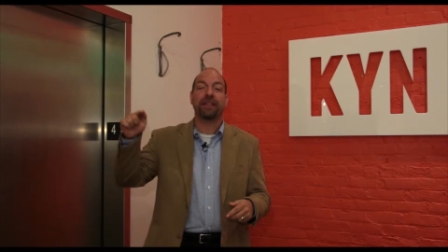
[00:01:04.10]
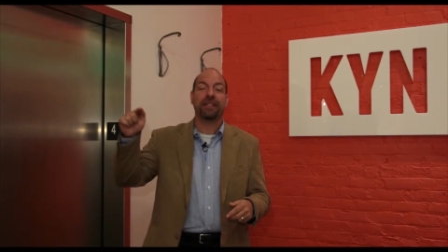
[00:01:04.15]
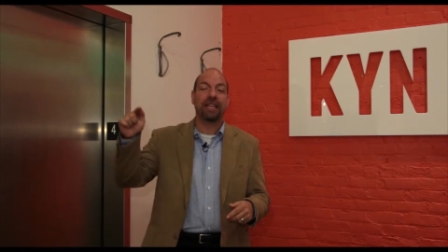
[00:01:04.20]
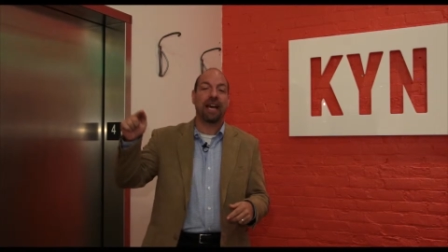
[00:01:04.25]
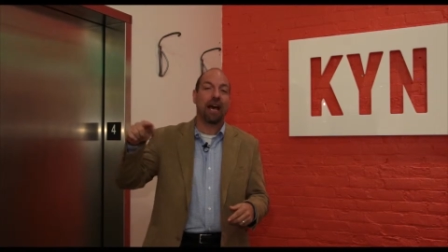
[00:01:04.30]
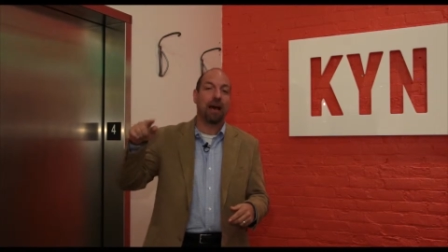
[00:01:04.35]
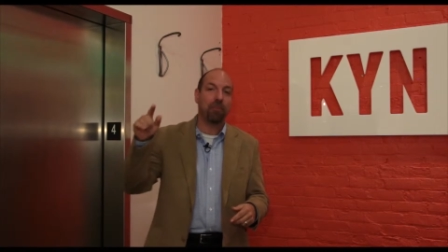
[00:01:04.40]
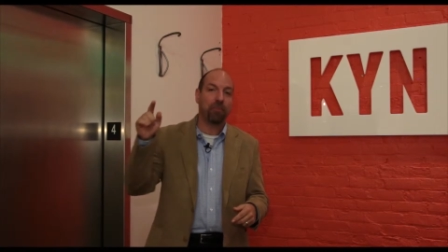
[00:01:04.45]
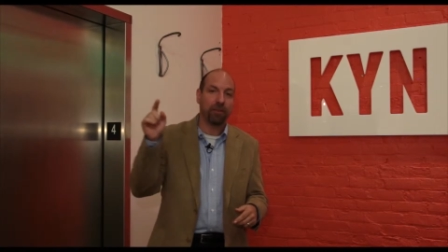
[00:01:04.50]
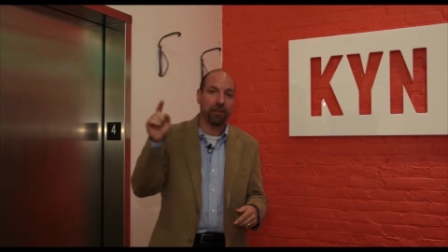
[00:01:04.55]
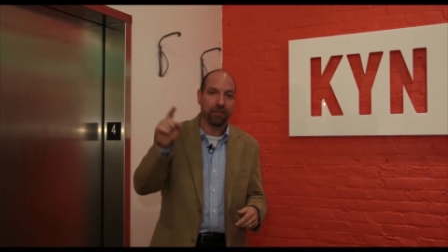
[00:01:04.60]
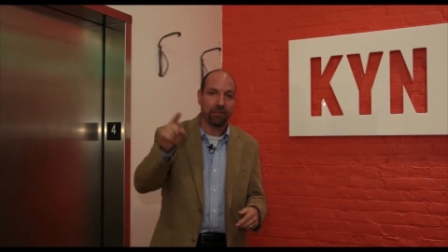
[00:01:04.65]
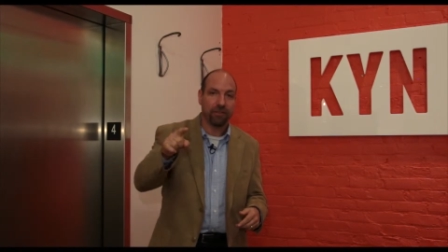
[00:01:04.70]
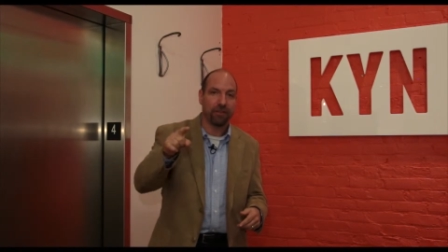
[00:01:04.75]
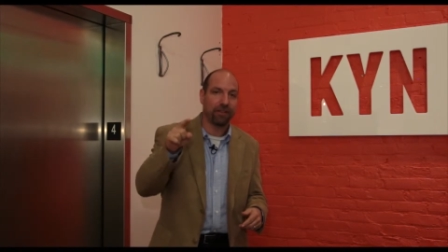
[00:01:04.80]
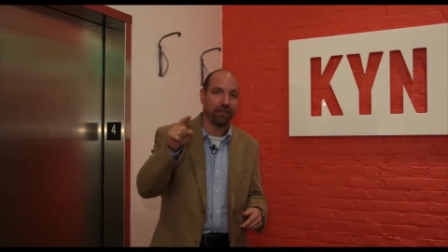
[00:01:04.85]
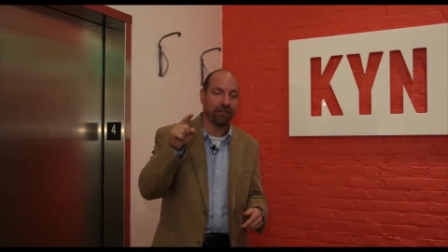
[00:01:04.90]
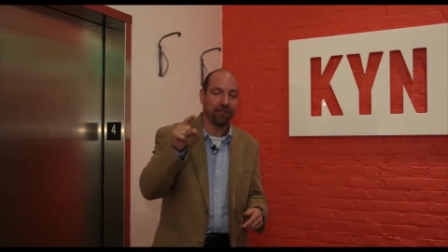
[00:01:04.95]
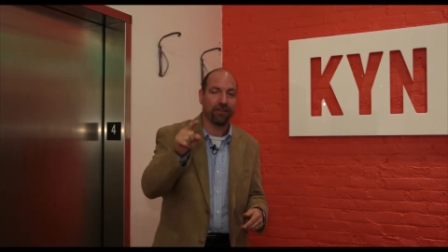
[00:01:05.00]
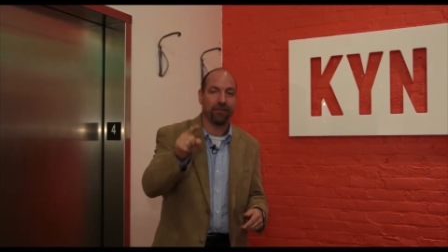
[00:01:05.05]
the top
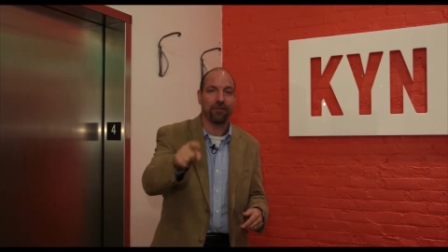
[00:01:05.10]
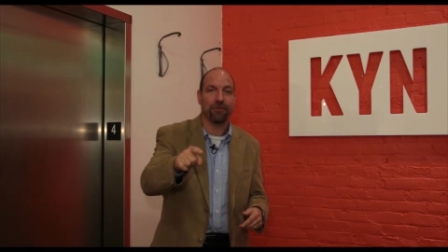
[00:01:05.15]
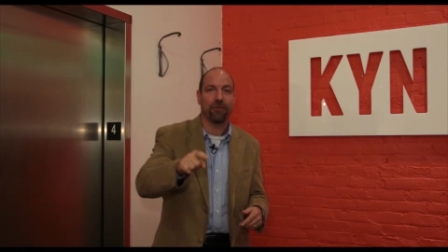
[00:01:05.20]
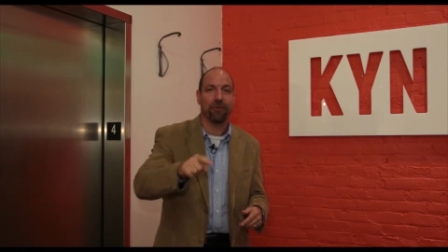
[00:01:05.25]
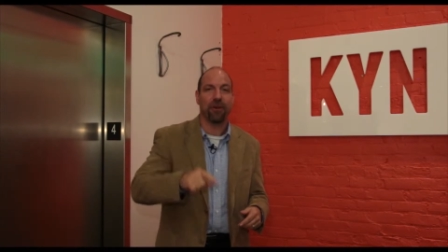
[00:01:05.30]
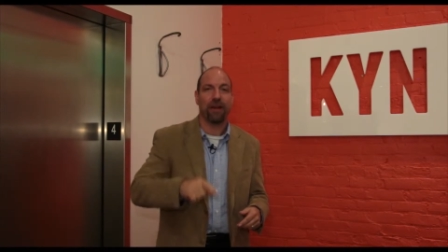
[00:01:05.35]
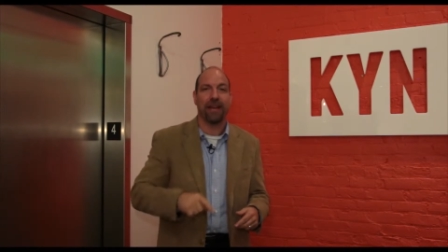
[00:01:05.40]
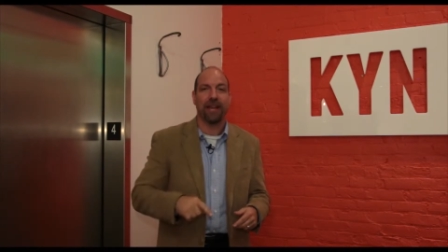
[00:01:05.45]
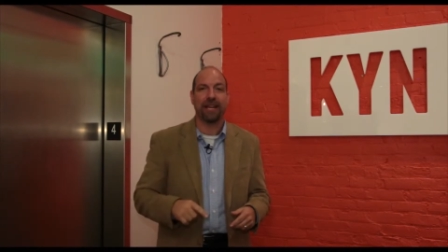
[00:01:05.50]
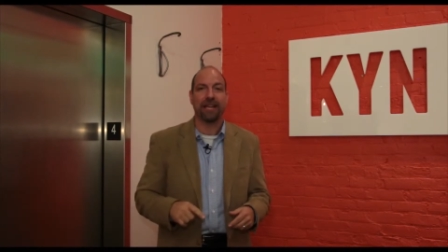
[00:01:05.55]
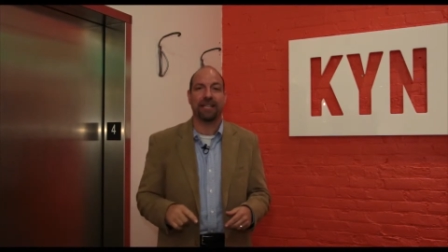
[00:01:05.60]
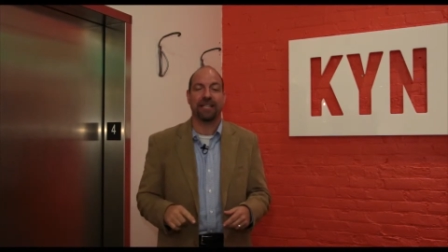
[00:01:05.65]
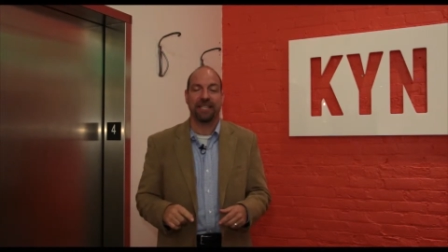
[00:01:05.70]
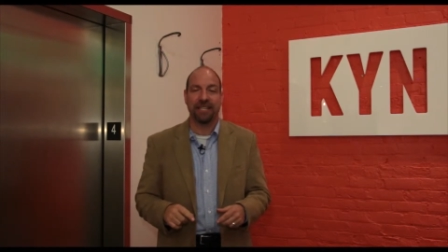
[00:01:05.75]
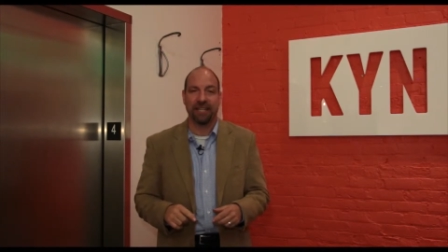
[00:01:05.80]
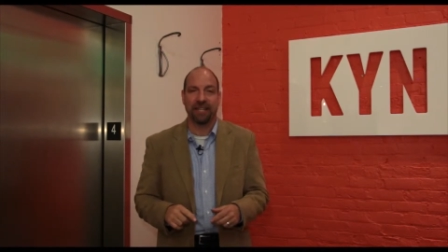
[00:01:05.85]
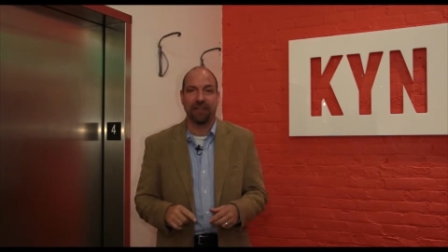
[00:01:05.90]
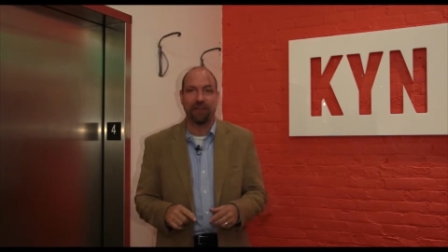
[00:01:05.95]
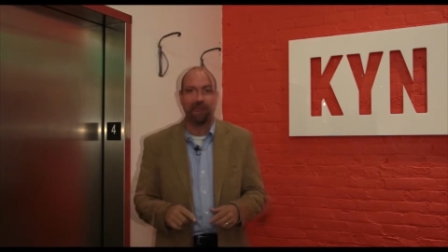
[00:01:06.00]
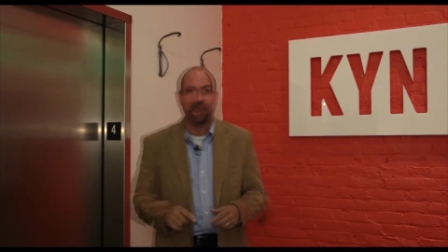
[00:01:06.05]
listening to your
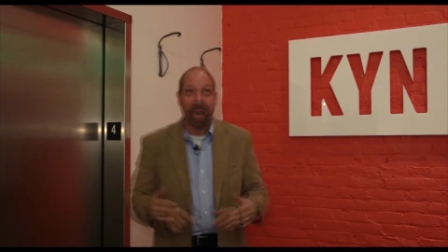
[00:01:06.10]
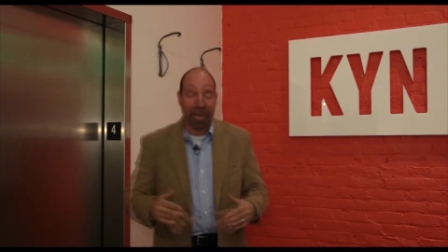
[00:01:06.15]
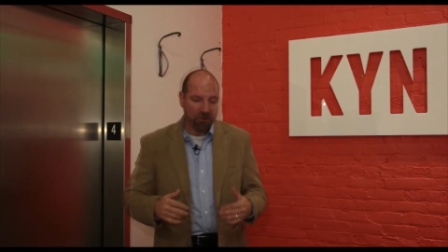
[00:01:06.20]
idea.